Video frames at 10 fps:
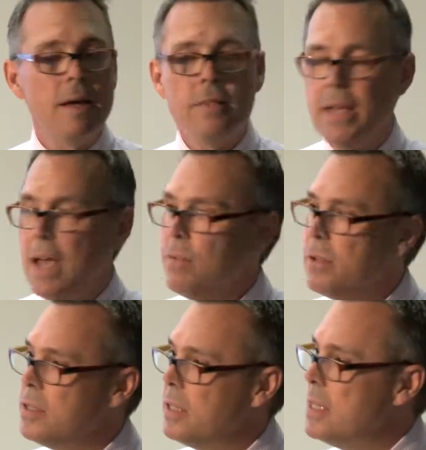The
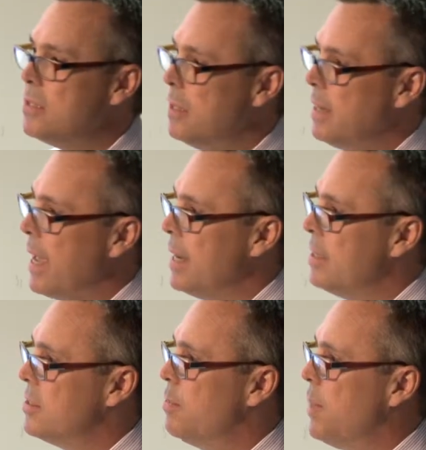evidence is that that
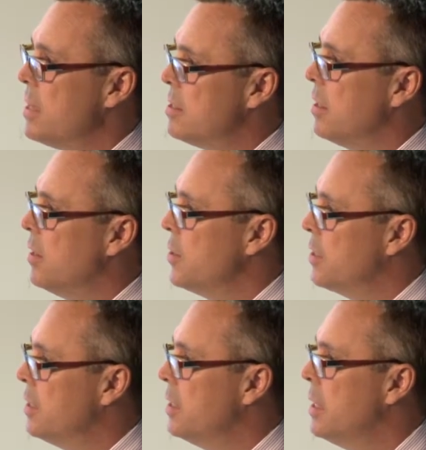is the best
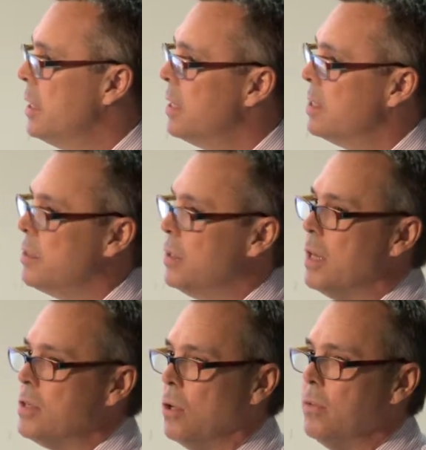solution to
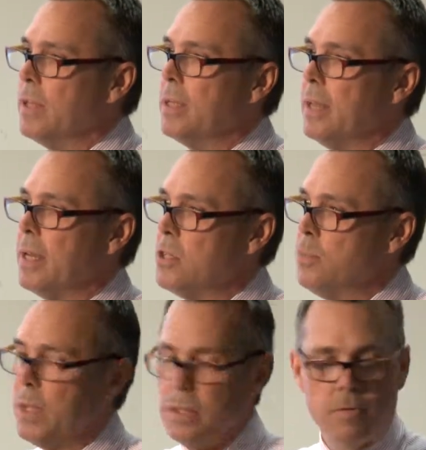solving that
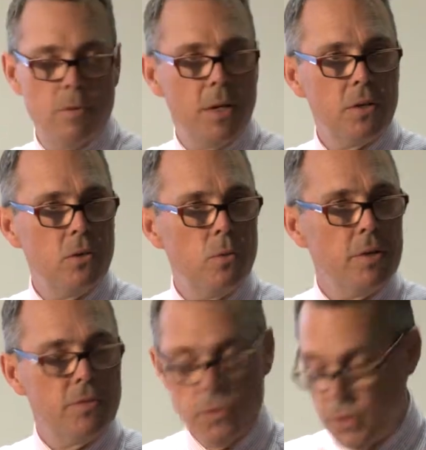aspect of the medical
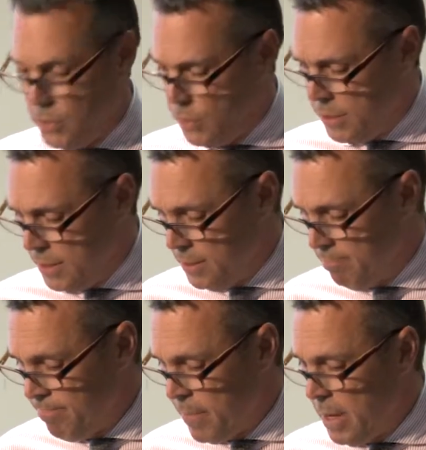workforce shortage.
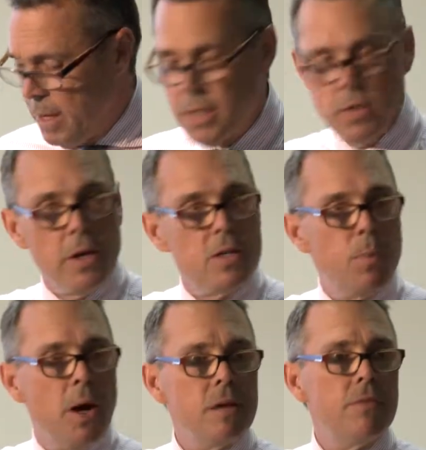So it's
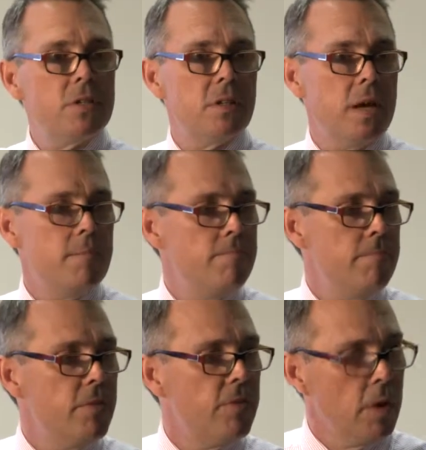part of the same
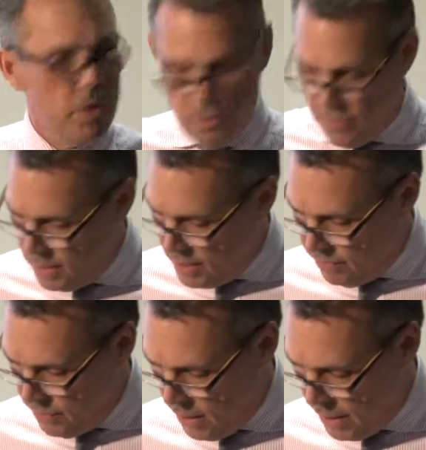philosophy,
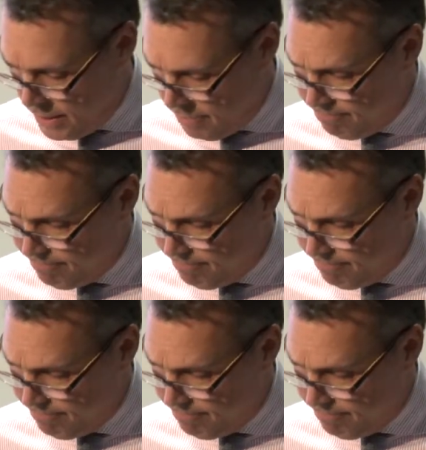if you like.